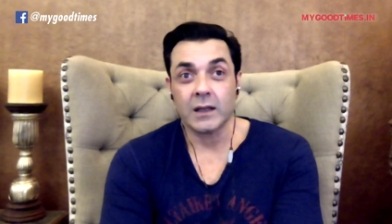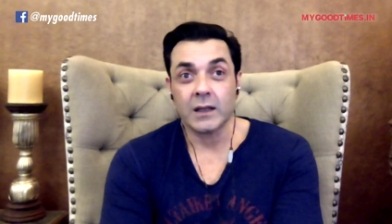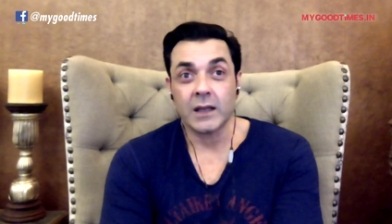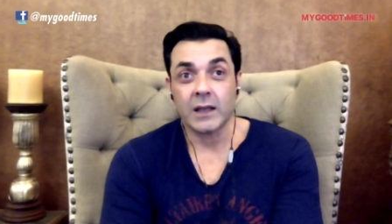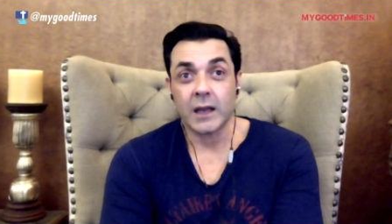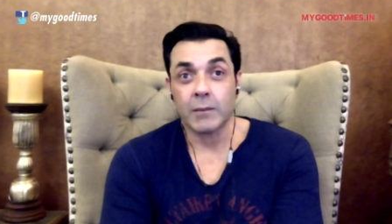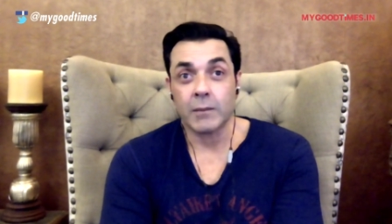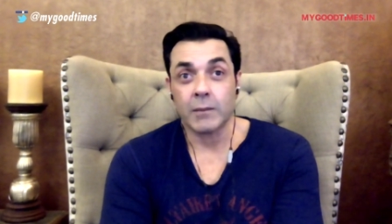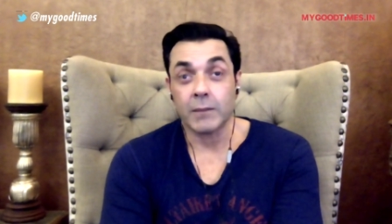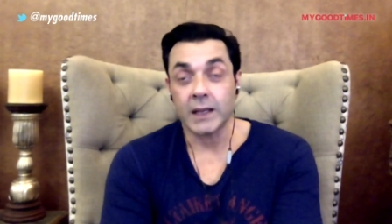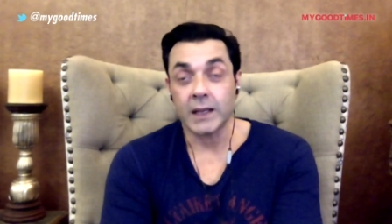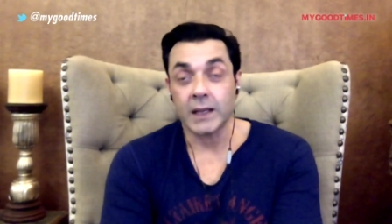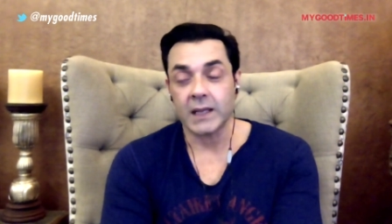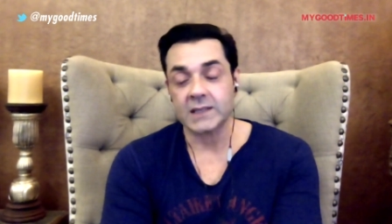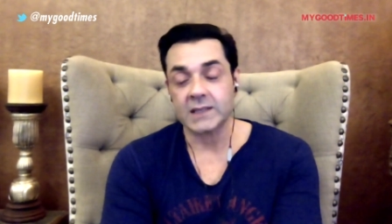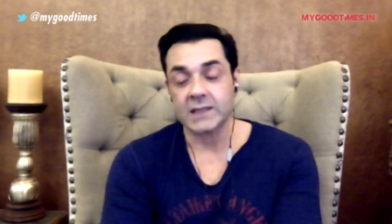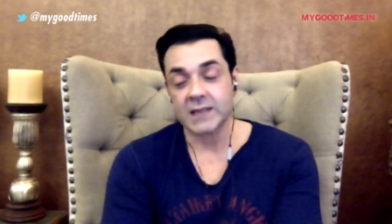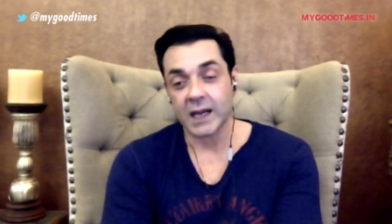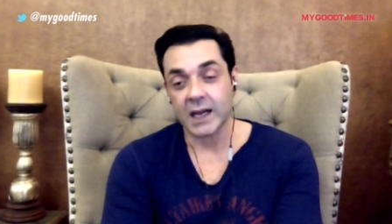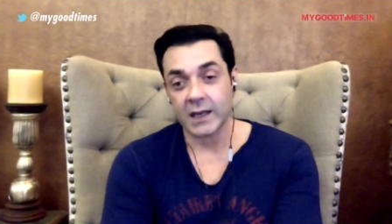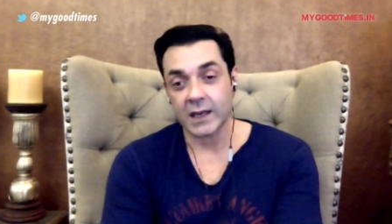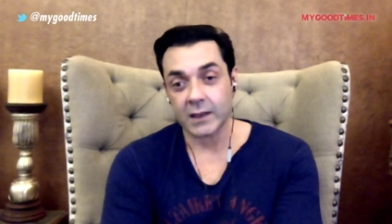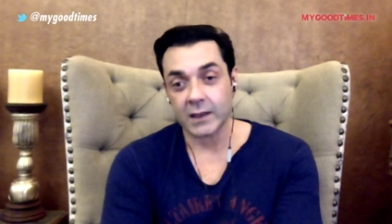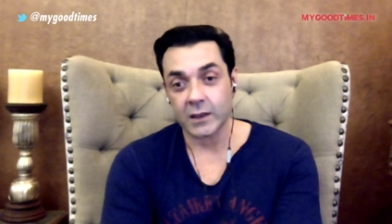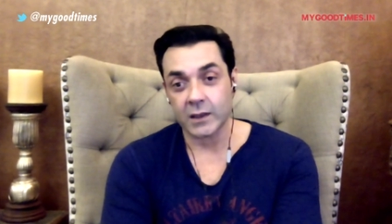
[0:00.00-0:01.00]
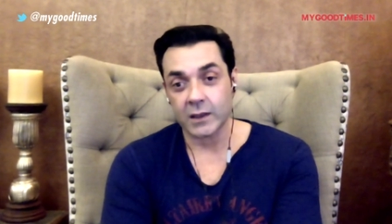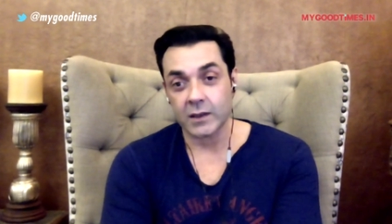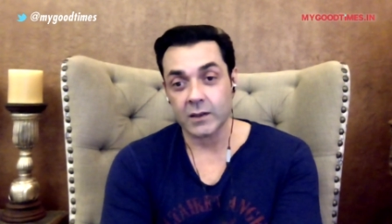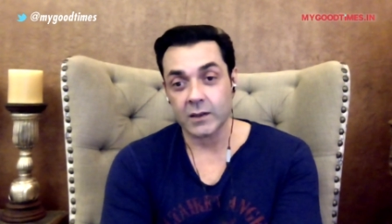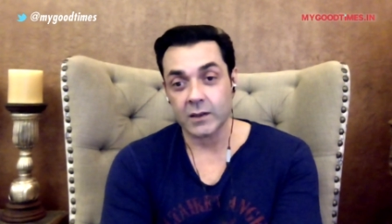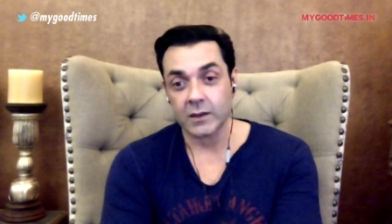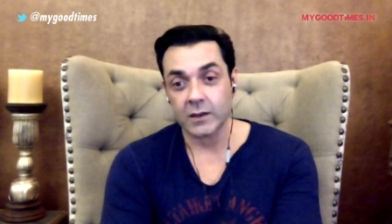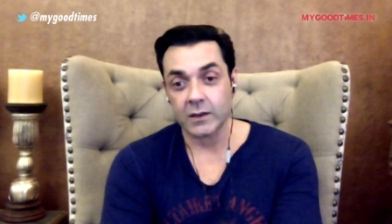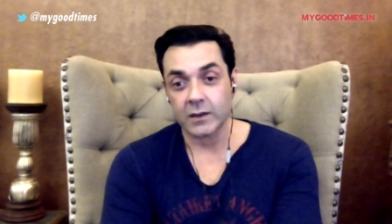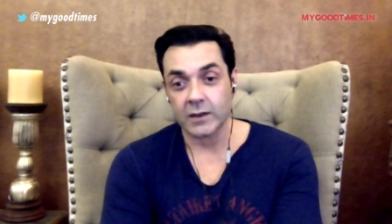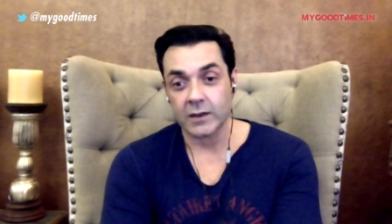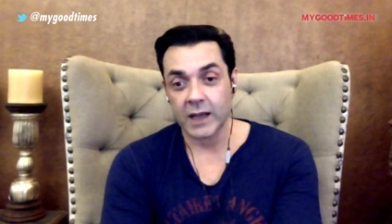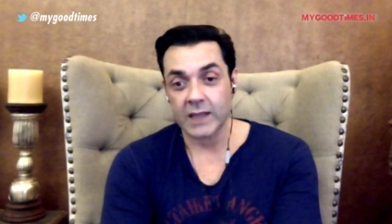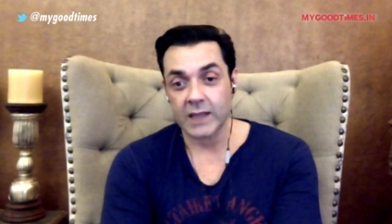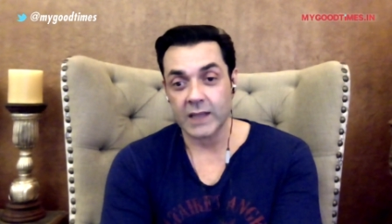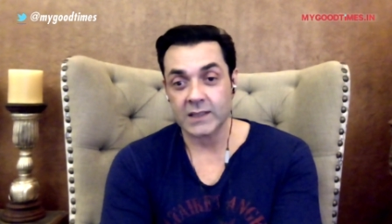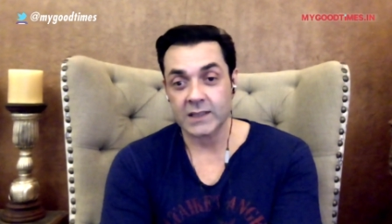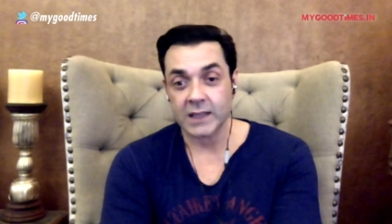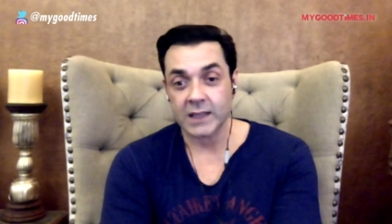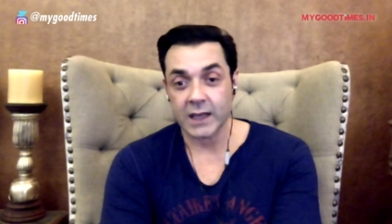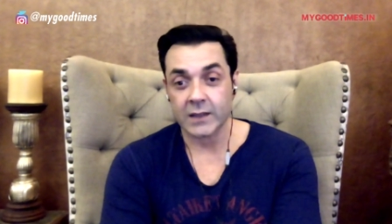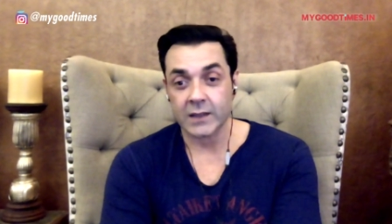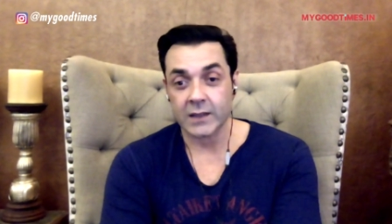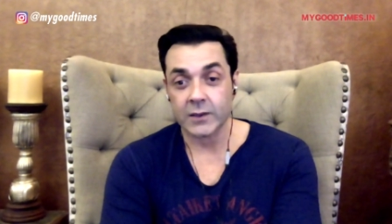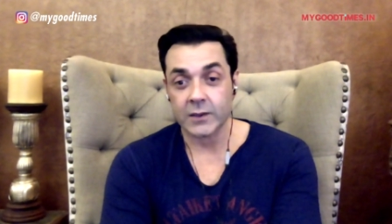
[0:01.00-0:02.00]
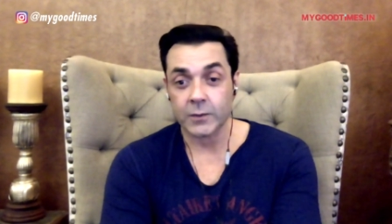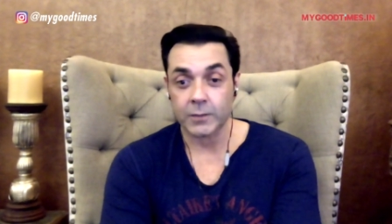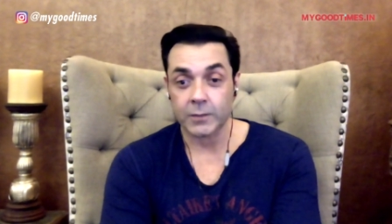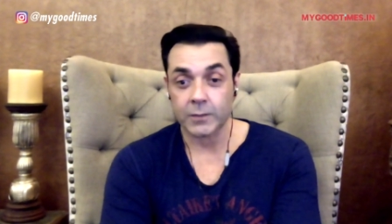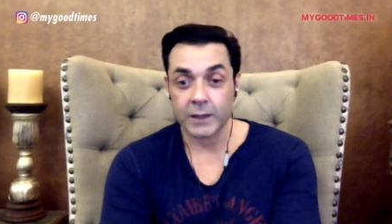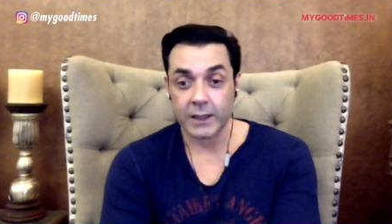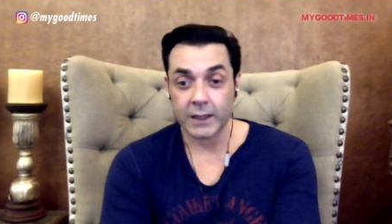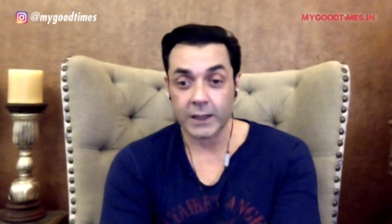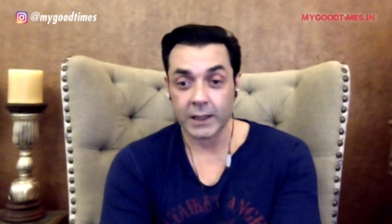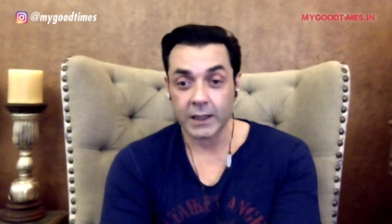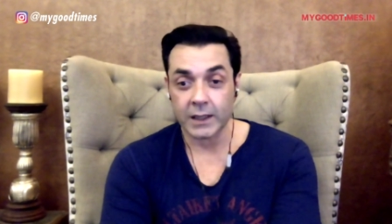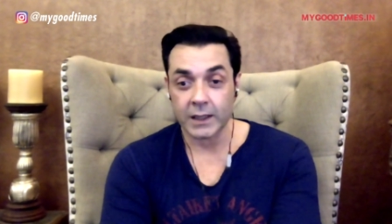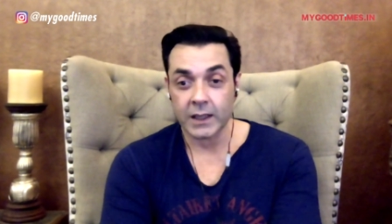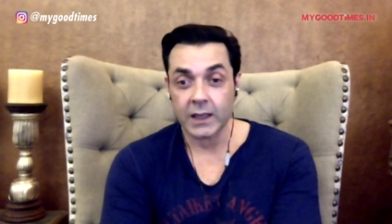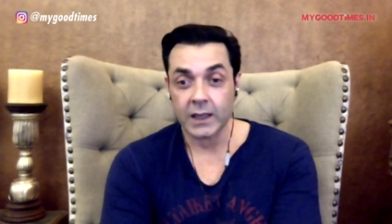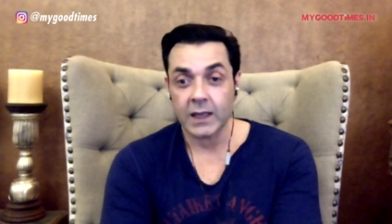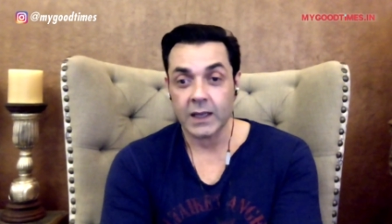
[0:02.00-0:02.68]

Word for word: get me excited as an actor to play.